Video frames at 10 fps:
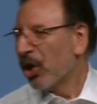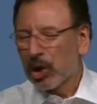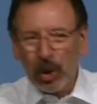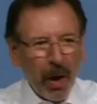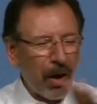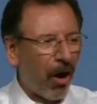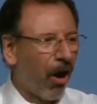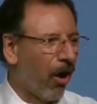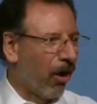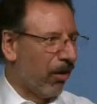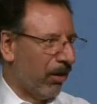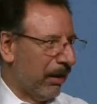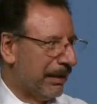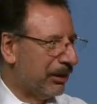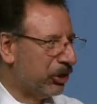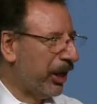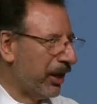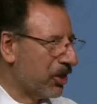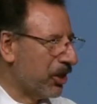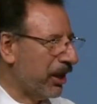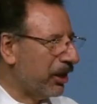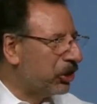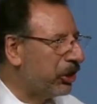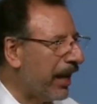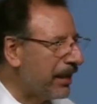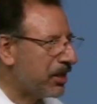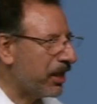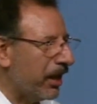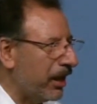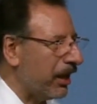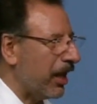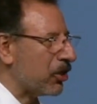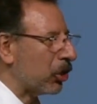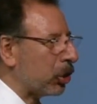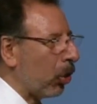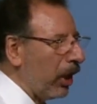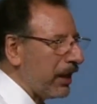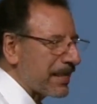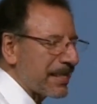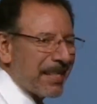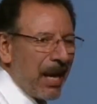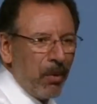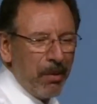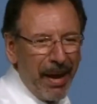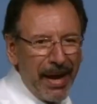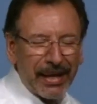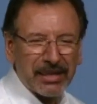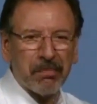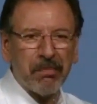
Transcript: You are all Gen Z. Gen Z is a choice that we make. It's a